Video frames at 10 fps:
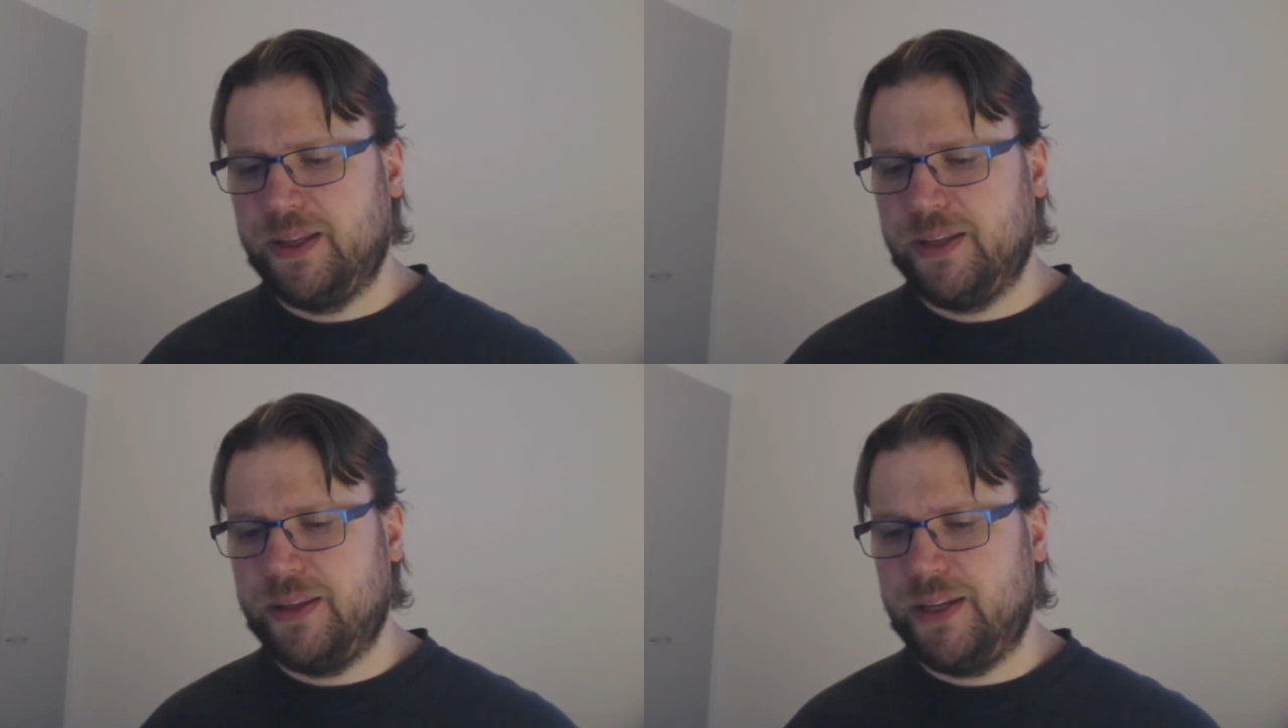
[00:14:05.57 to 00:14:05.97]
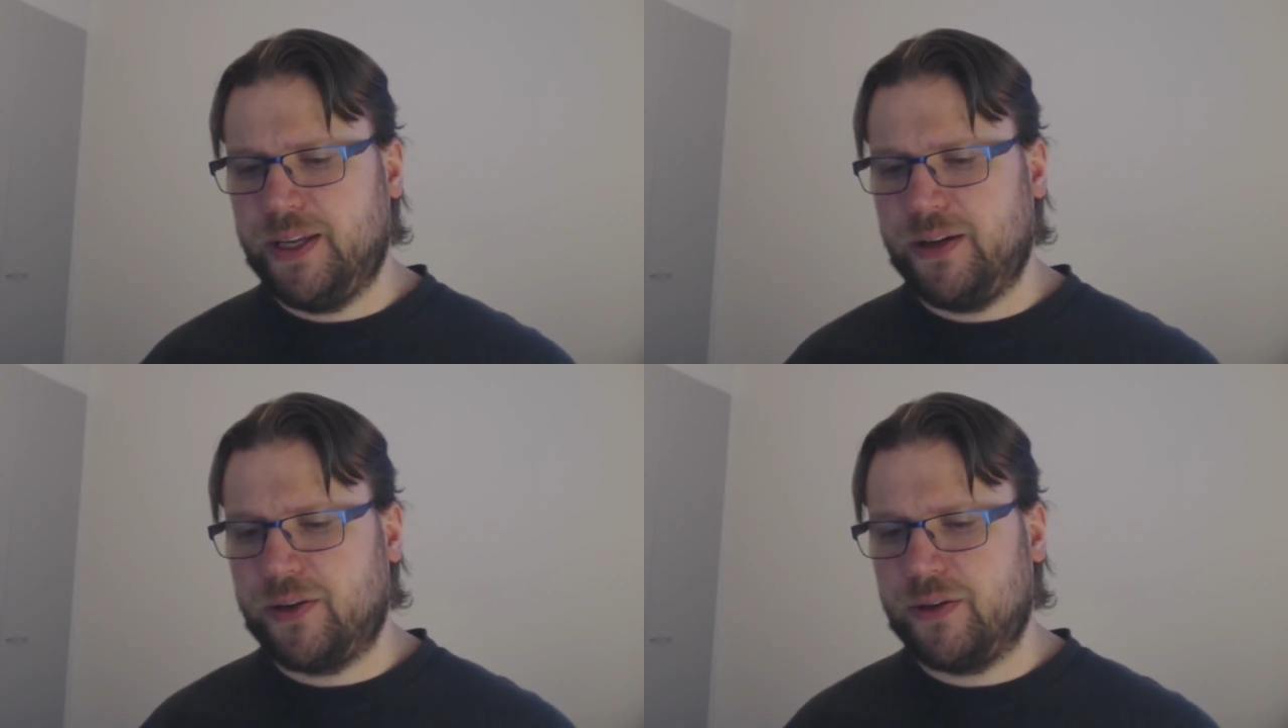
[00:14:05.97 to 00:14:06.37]
They
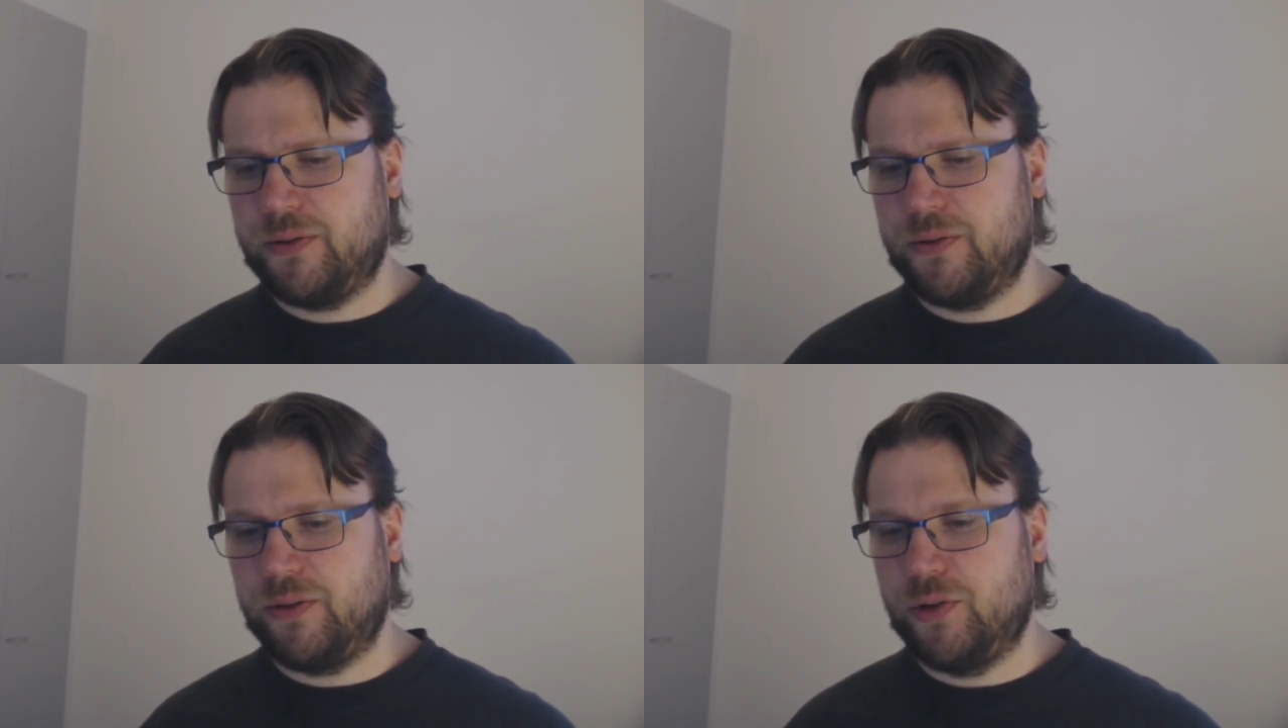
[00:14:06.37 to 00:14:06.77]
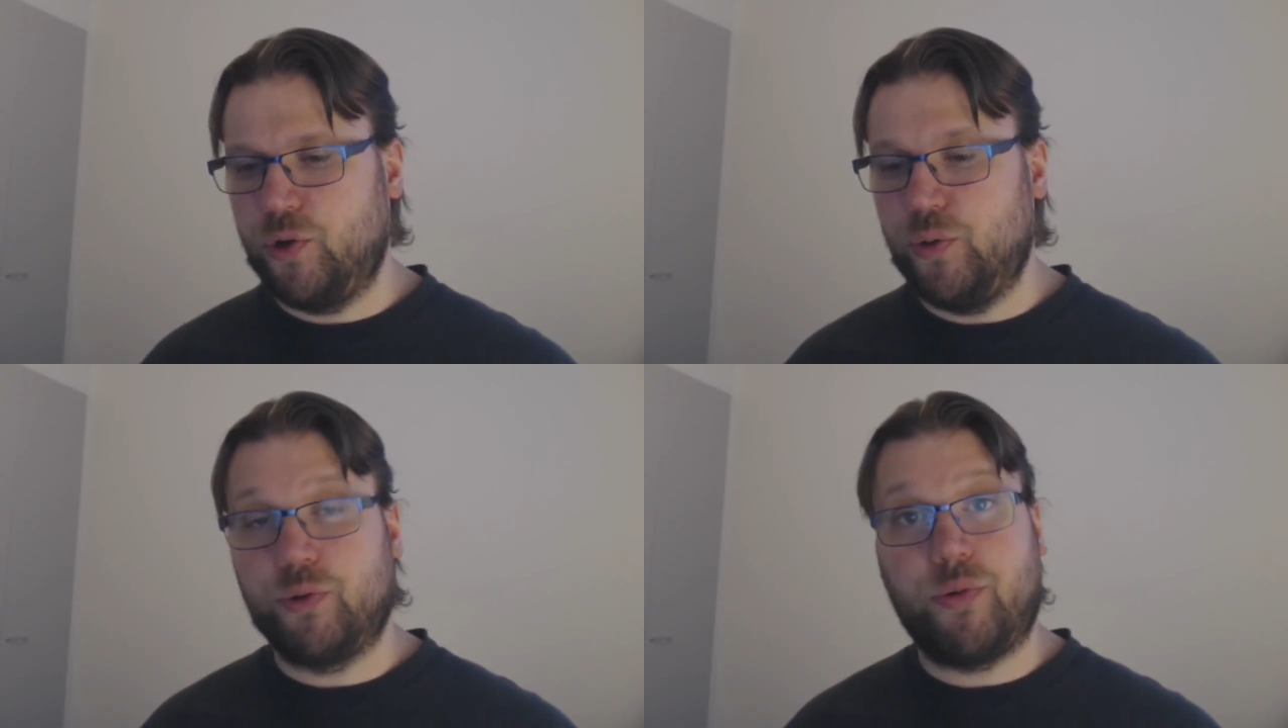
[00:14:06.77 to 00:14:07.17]
are
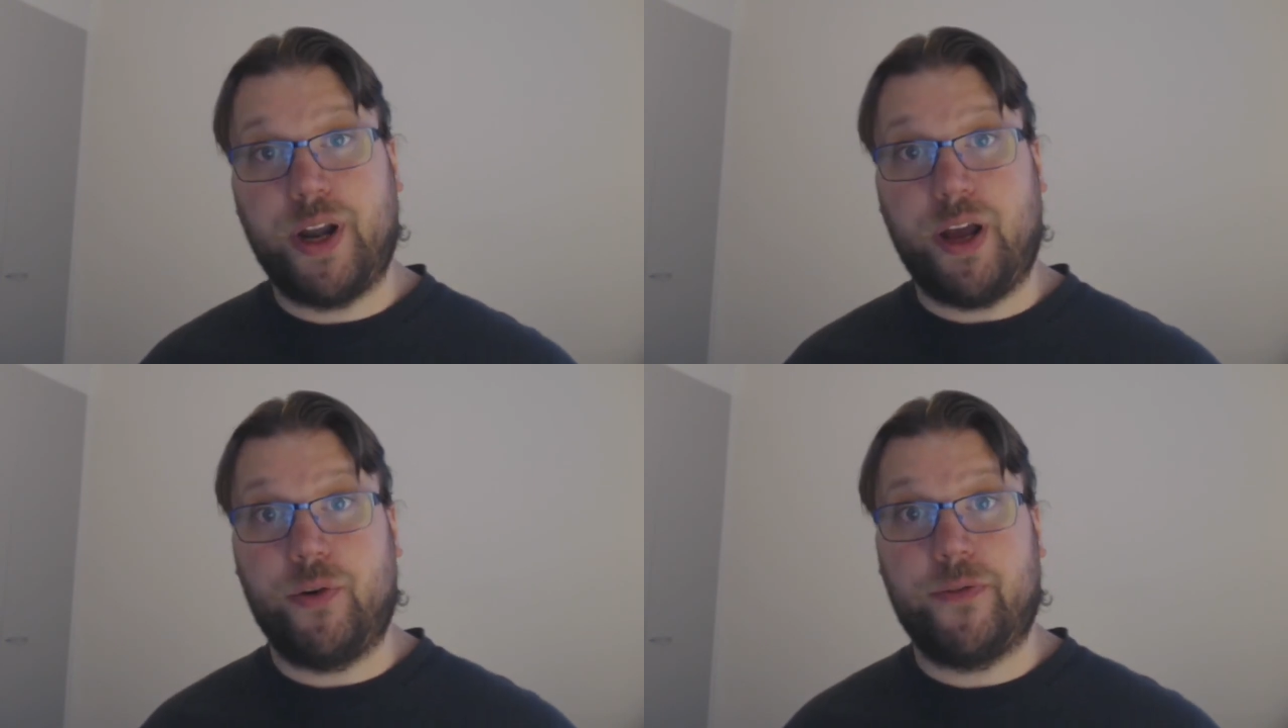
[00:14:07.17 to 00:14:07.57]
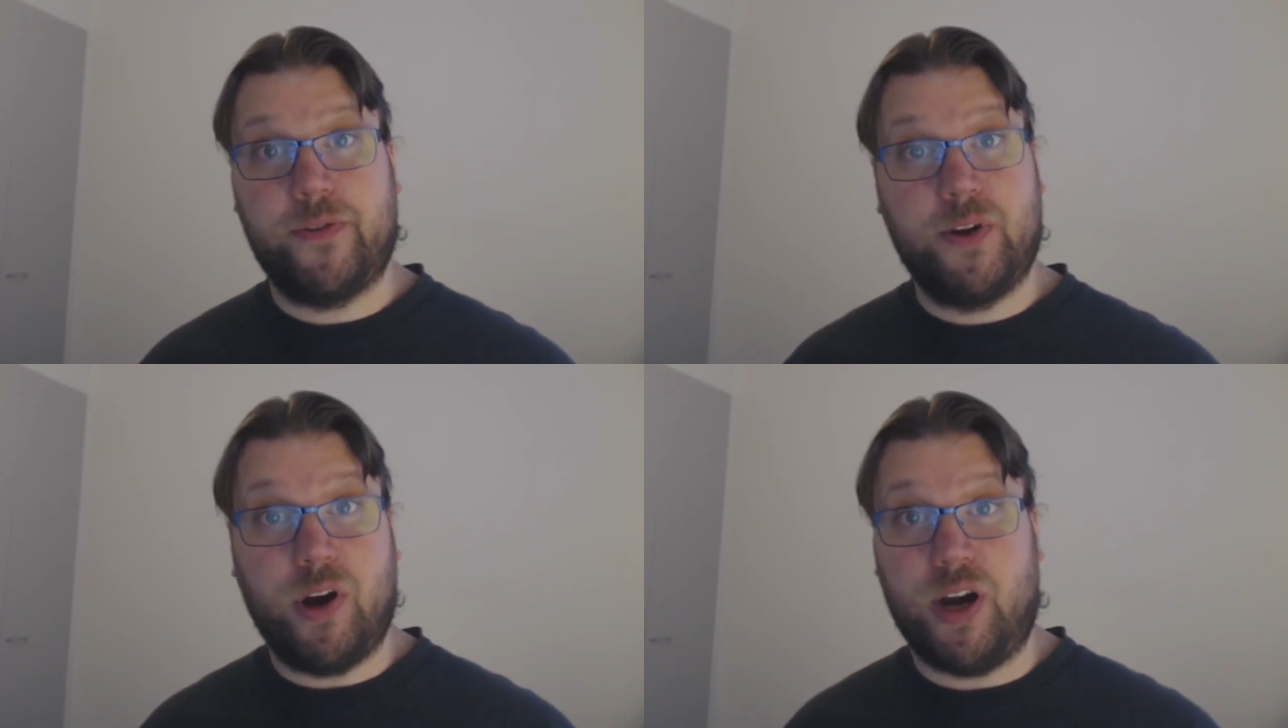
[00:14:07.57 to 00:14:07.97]
going to run out of
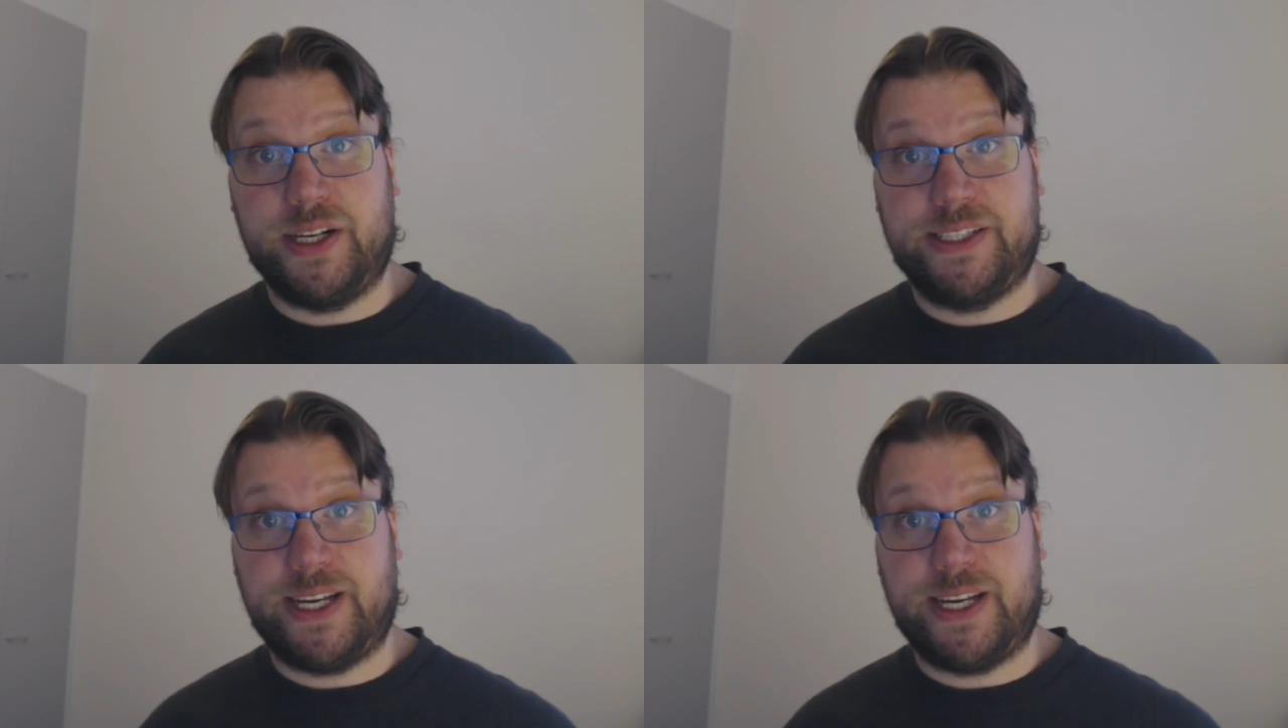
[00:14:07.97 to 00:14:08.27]
cards,